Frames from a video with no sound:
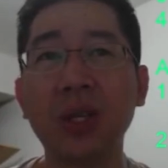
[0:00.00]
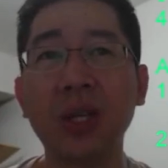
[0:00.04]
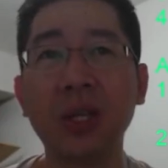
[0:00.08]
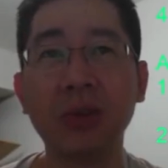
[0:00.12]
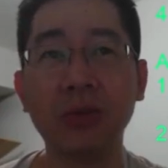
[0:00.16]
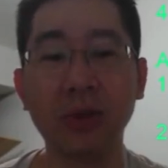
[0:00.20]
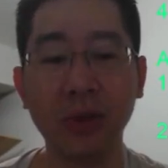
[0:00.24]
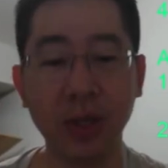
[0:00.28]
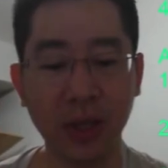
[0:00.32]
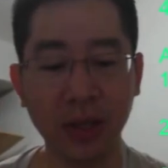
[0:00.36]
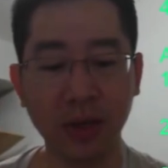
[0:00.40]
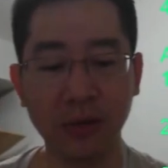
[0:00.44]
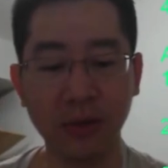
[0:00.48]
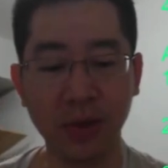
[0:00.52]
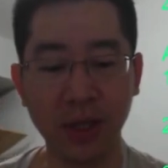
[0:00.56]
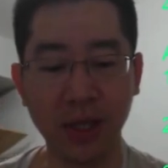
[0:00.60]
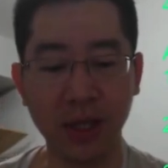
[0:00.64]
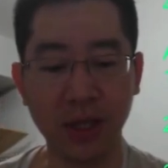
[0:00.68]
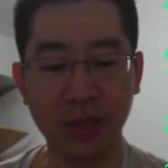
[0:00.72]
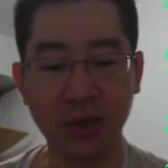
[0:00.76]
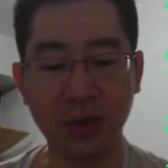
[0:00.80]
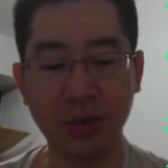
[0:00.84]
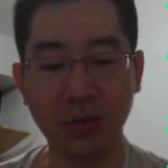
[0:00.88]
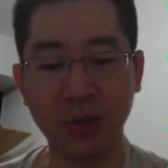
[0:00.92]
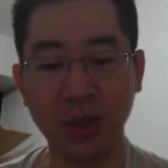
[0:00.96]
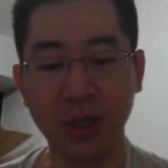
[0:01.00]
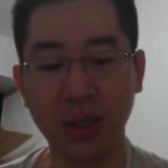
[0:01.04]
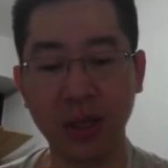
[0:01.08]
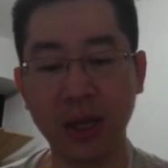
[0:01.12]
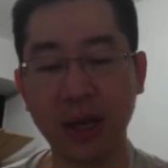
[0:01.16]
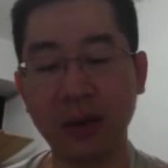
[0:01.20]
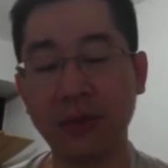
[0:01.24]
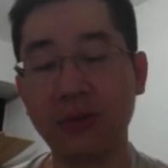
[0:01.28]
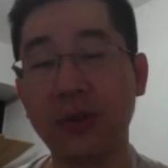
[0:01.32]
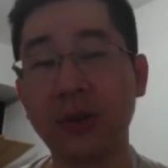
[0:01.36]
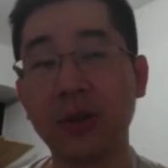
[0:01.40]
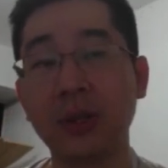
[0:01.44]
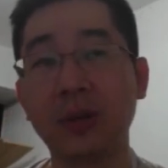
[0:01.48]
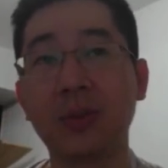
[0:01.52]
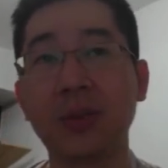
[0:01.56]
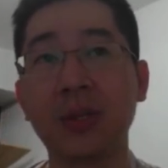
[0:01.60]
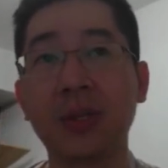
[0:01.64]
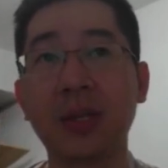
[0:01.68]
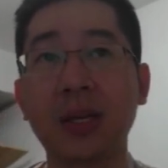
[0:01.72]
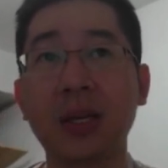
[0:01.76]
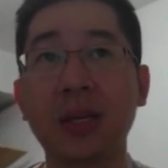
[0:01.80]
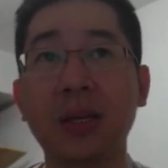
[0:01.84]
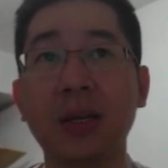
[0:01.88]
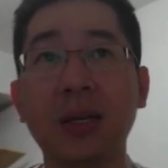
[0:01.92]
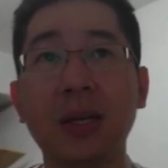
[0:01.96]
really, really sweet, that
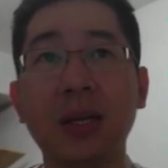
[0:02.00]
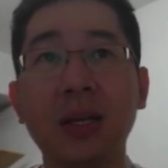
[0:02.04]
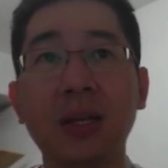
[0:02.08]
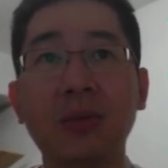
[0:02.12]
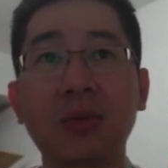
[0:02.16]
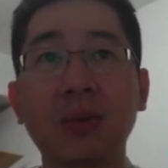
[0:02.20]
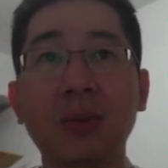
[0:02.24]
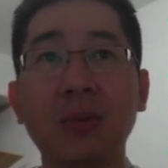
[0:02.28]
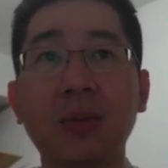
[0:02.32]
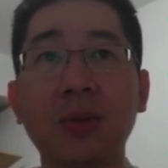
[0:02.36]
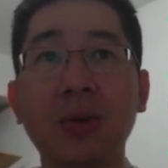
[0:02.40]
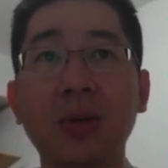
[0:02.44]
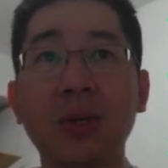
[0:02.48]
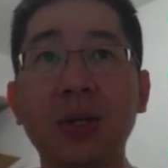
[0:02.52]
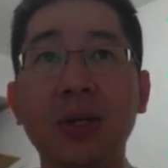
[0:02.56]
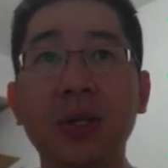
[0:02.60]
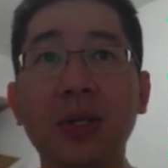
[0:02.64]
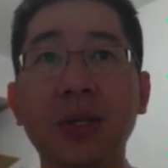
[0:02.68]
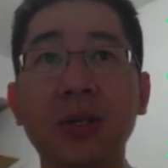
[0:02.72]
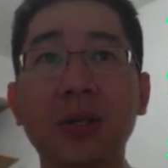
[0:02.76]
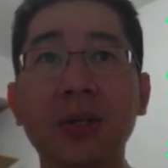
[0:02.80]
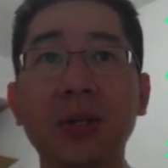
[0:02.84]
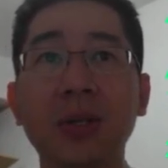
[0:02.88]
40% HP bonus.